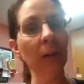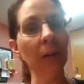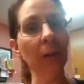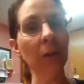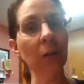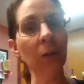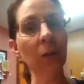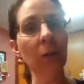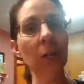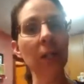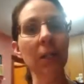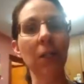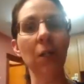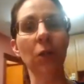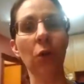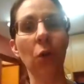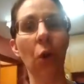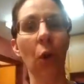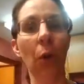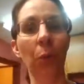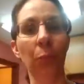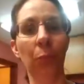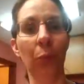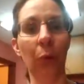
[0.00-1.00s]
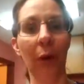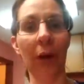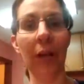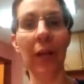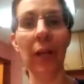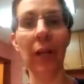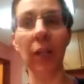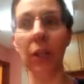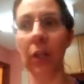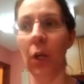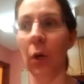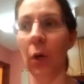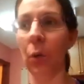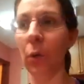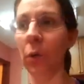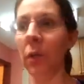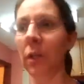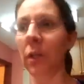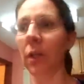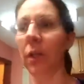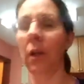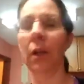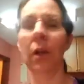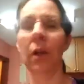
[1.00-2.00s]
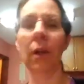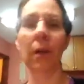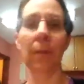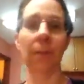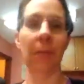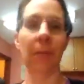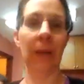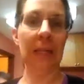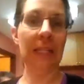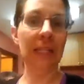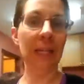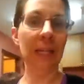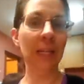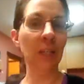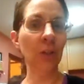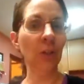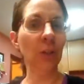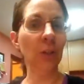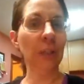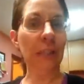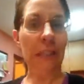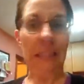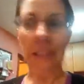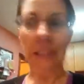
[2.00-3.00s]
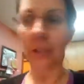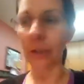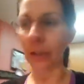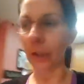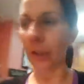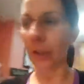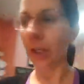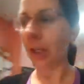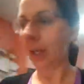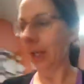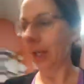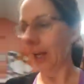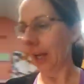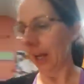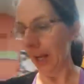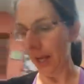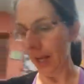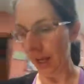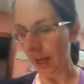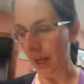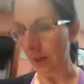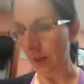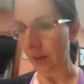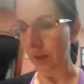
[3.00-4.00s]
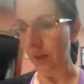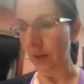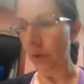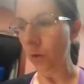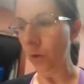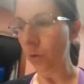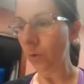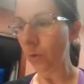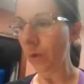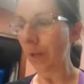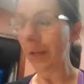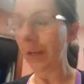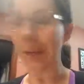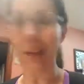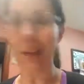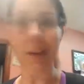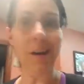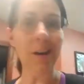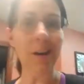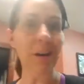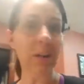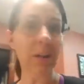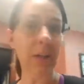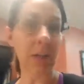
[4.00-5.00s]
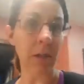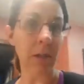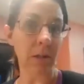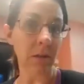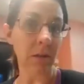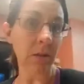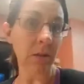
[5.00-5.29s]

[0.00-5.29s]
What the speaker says: this is called Bread Alone by Daniel Leader. And you can get it on Kindle.